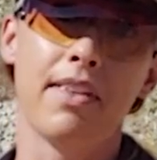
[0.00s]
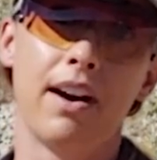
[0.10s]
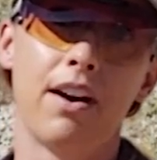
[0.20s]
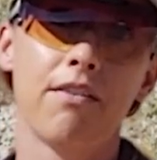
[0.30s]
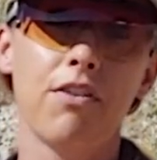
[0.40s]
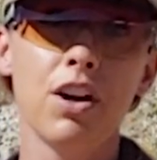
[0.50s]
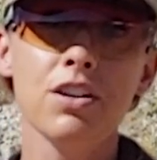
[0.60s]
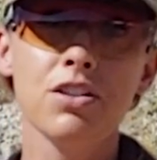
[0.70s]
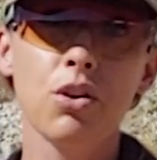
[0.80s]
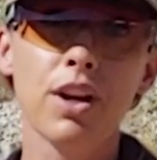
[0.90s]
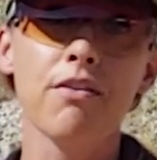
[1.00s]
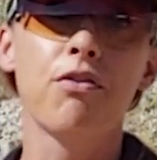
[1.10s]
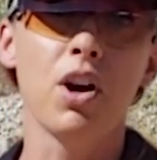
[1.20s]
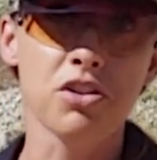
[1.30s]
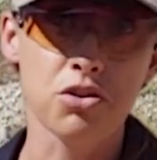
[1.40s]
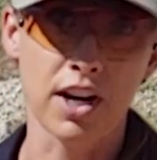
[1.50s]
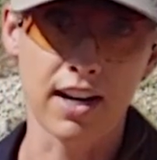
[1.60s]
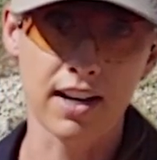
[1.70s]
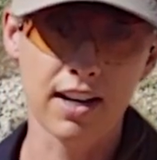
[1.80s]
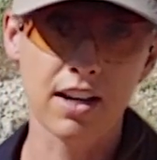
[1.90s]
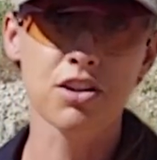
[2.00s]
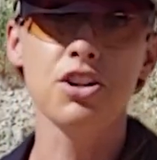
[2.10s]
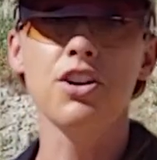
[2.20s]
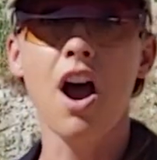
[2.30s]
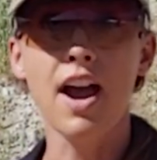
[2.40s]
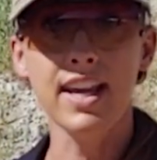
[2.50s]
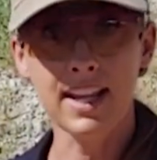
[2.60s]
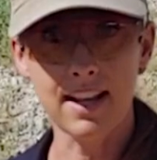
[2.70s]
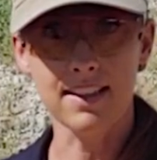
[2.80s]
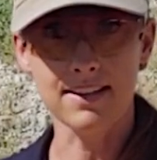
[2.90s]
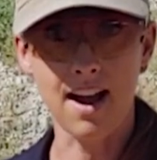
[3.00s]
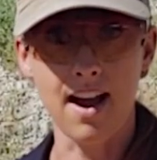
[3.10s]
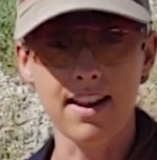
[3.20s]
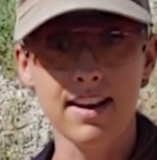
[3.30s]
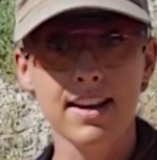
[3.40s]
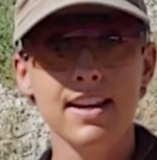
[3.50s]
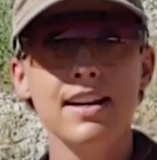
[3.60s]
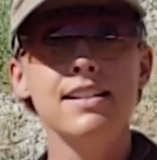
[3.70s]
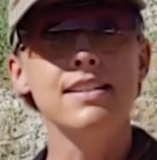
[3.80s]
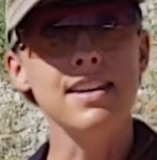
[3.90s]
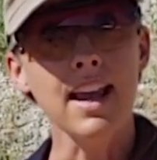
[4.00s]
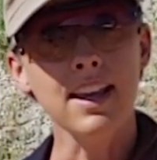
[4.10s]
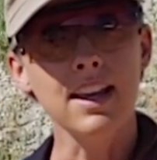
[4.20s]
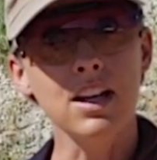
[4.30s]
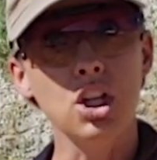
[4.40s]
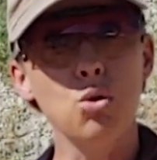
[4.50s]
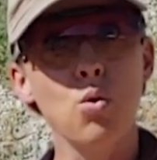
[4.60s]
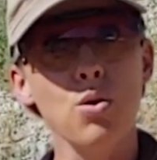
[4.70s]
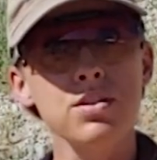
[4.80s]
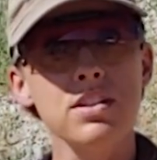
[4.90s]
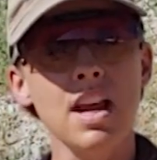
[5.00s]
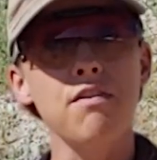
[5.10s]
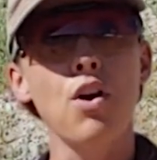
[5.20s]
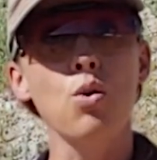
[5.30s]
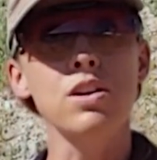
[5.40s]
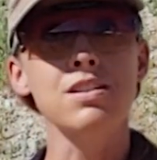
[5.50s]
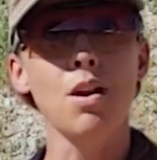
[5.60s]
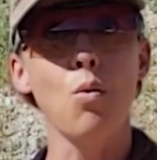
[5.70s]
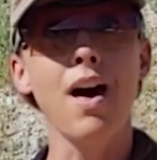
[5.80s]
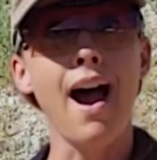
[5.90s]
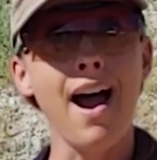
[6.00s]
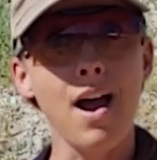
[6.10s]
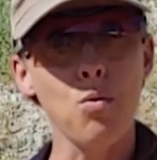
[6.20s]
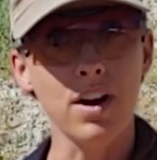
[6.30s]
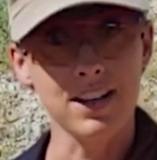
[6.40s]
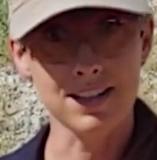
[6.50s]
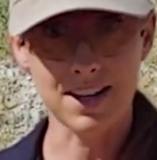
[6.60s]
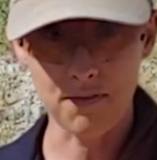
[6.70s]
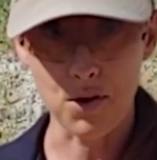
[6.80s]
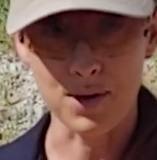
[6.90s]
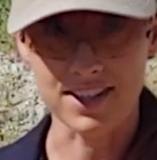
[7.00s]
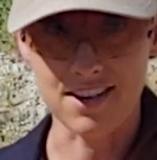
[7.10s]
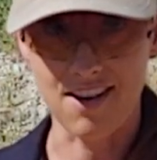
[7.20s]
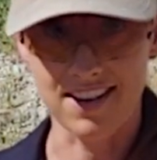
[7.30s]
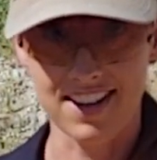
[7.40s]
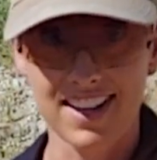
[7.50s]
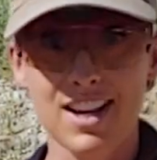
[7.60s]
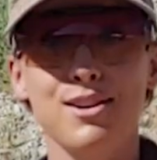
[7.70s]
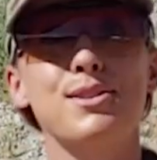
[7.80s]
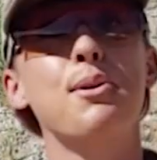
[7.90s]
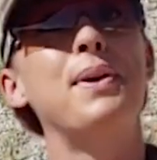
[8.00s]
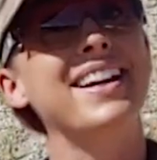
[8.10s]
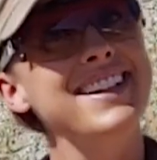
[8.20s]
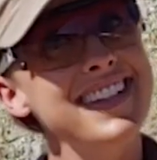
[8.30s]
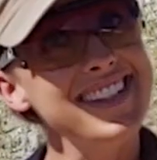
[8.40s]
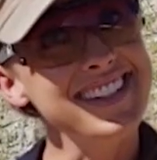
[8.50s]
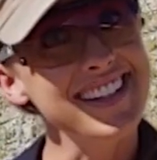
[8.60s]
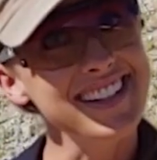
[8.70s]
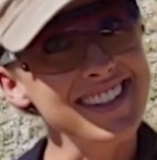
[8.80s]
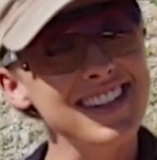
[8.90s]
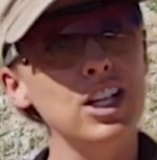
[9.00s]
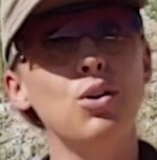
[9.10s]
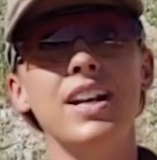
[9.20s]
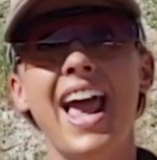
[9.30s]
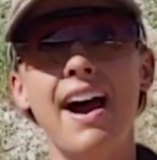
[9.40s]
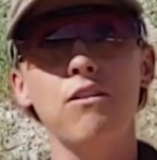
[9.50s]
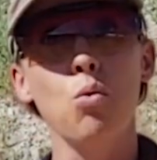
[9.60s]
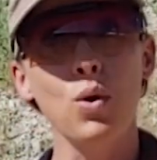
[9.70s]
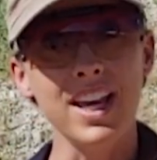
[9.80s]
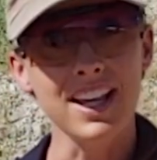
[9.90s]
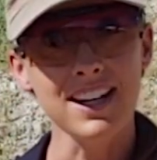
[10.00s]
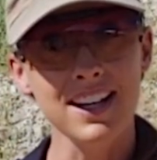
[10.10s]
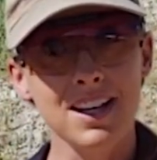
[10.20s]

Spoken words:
there. First, you'll get frustrated because you're not hitting the dot. Second, you won't stay focused on what I want you to stay focused on. So pick a distance that you can have a win,